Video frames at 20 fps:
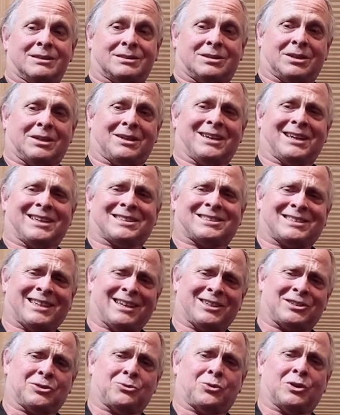To the
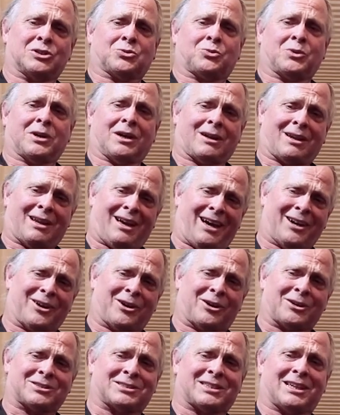extent to which we align
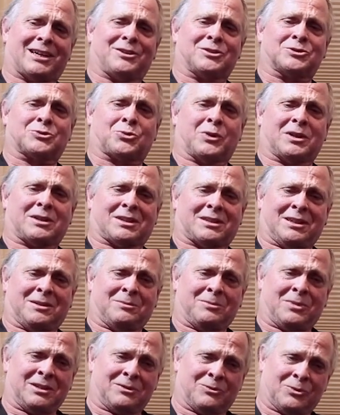ourselves with
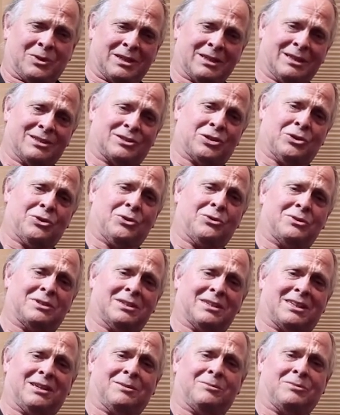them and we attune
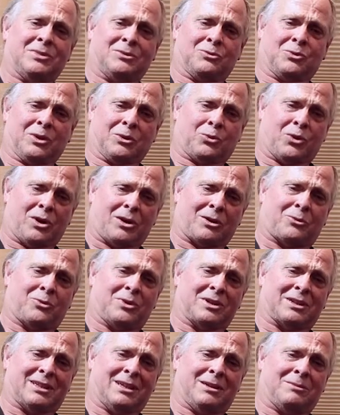to them and we work
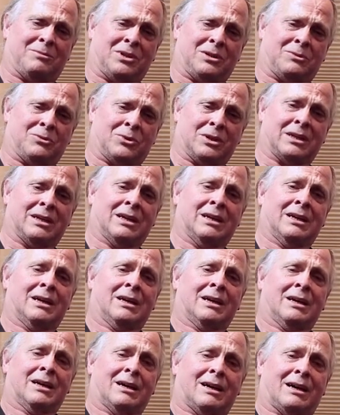with them and we
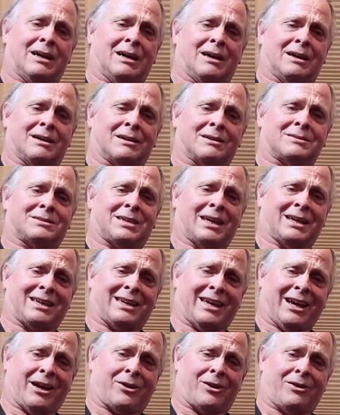take
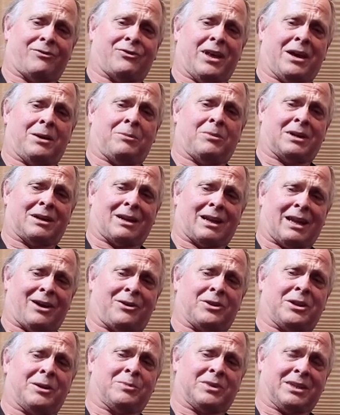care of them and
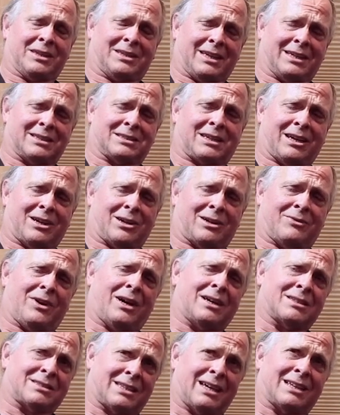allow them to take care of
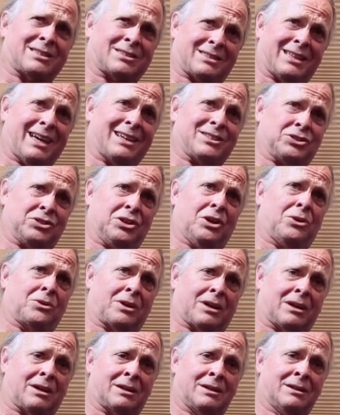us, that's
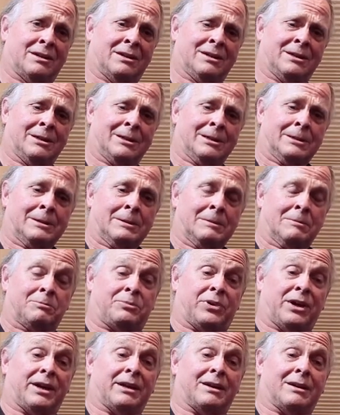yoga.
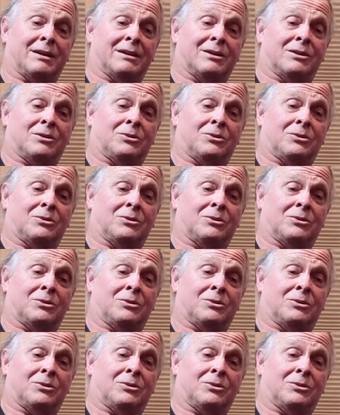But